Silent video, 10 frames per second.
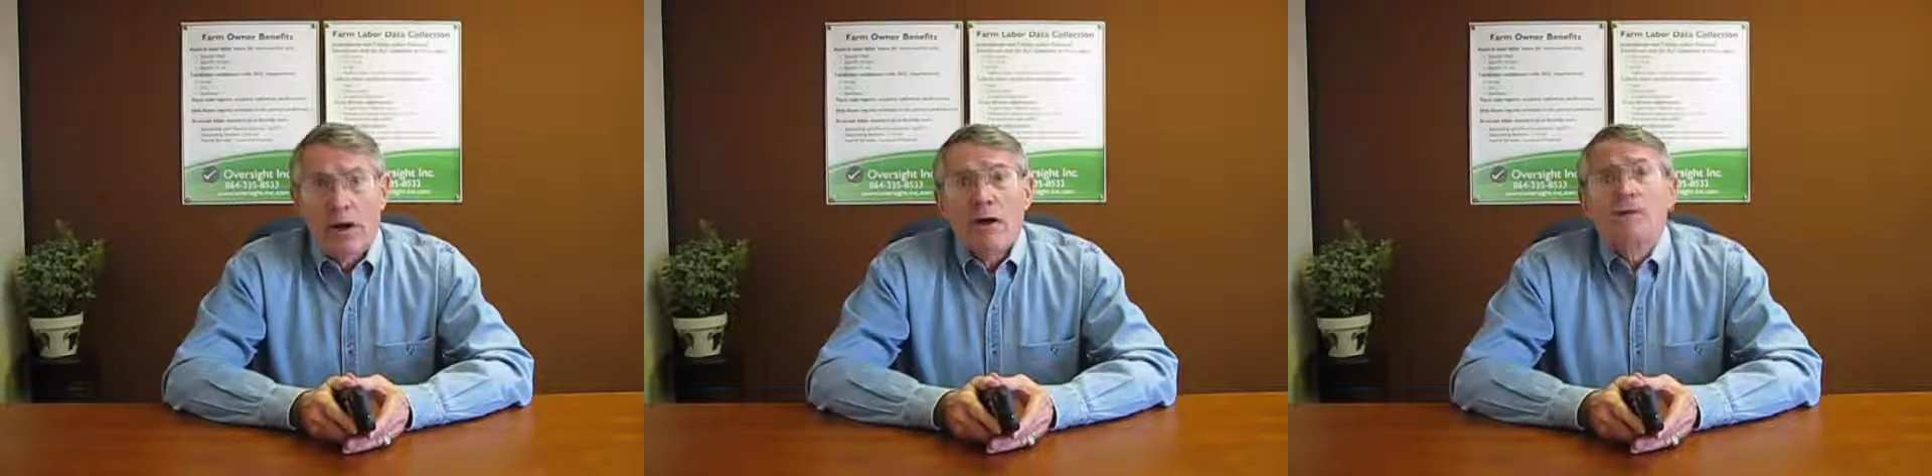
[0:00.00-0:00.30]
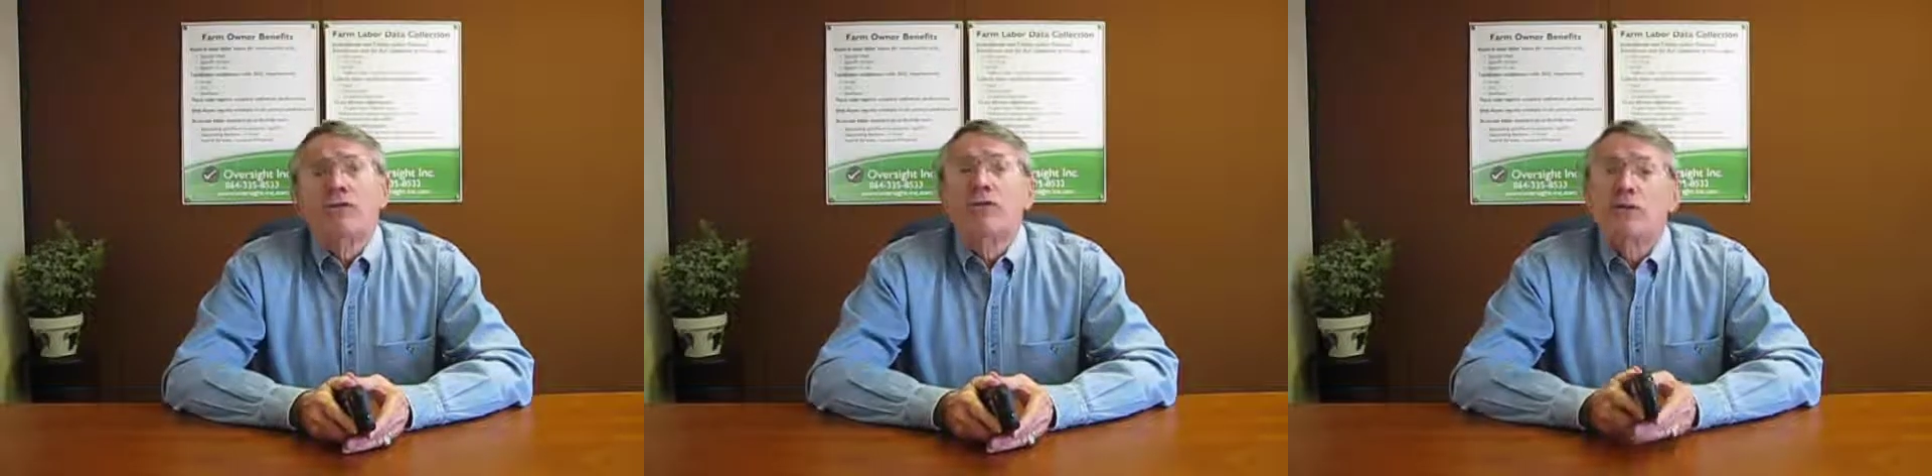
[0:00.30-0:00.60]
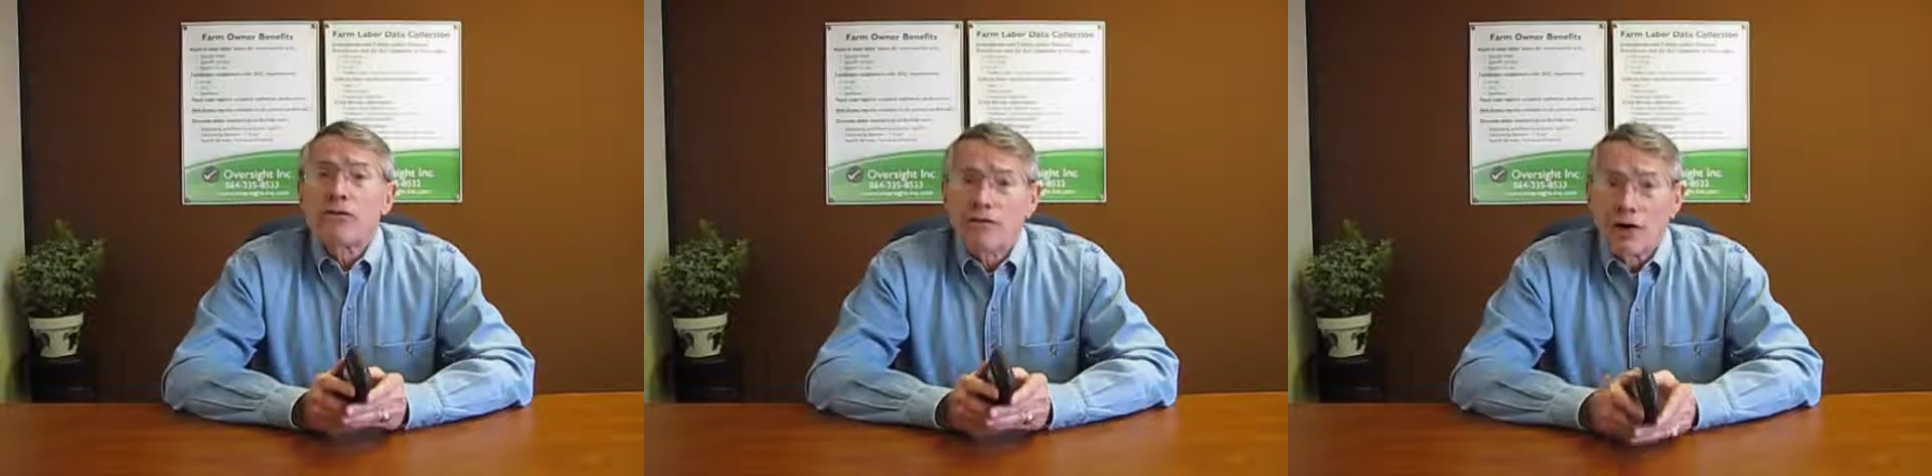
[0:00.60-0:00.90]
This is
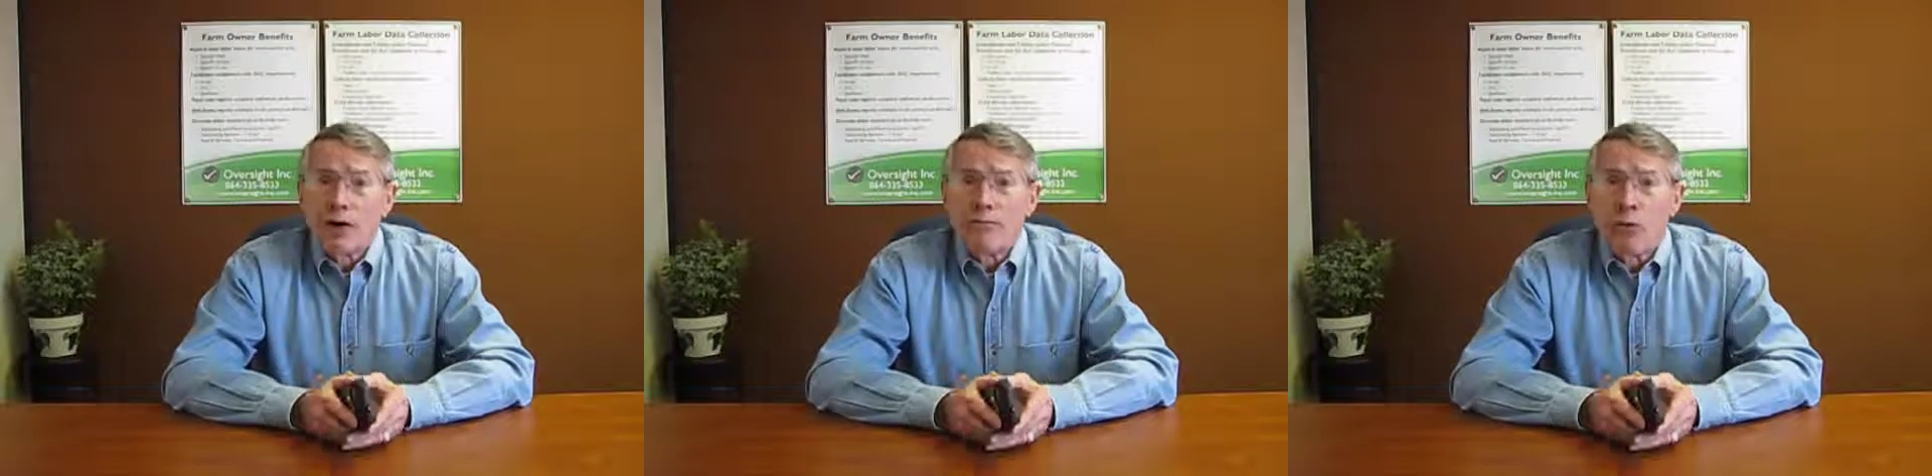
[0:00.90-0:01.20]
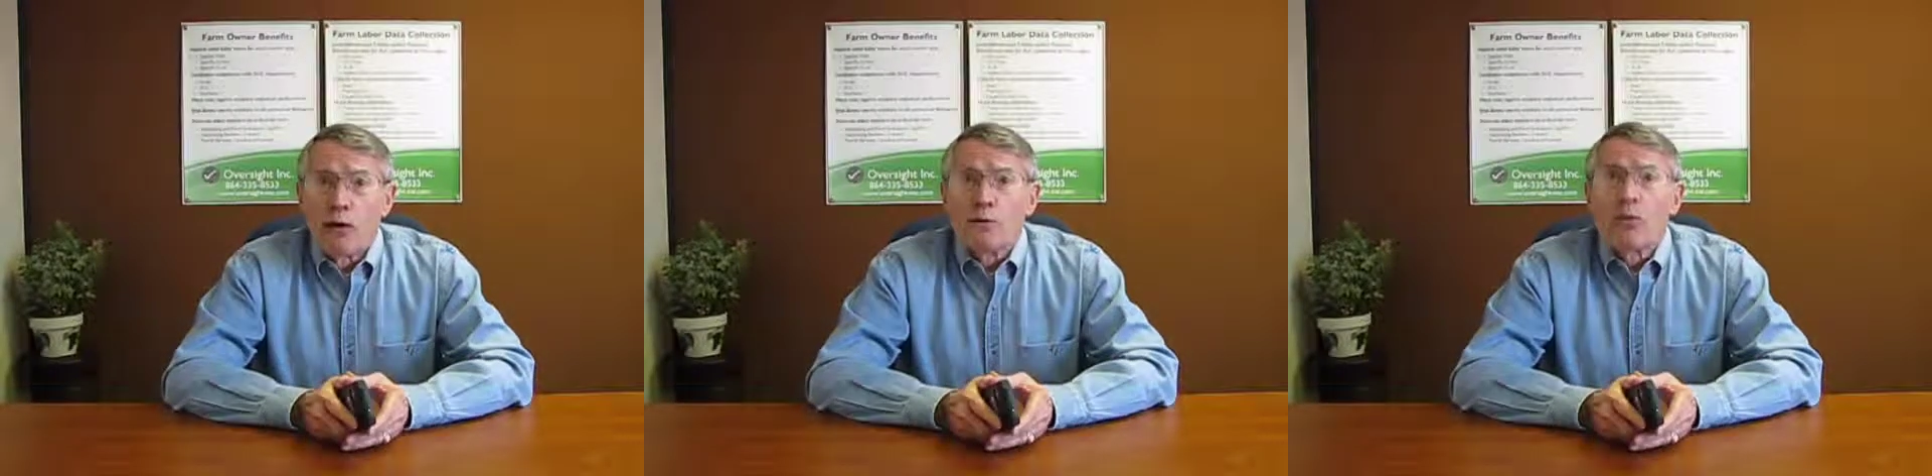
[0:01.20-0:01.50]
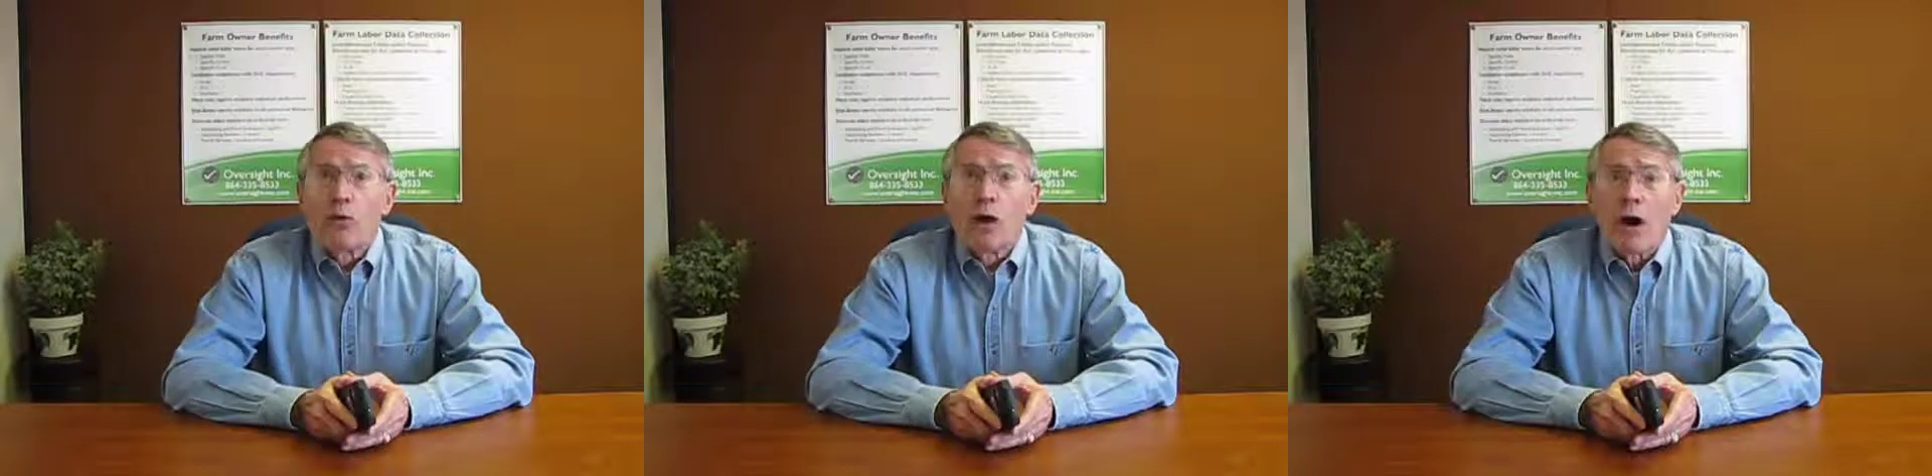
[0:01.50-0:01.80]
the starting point for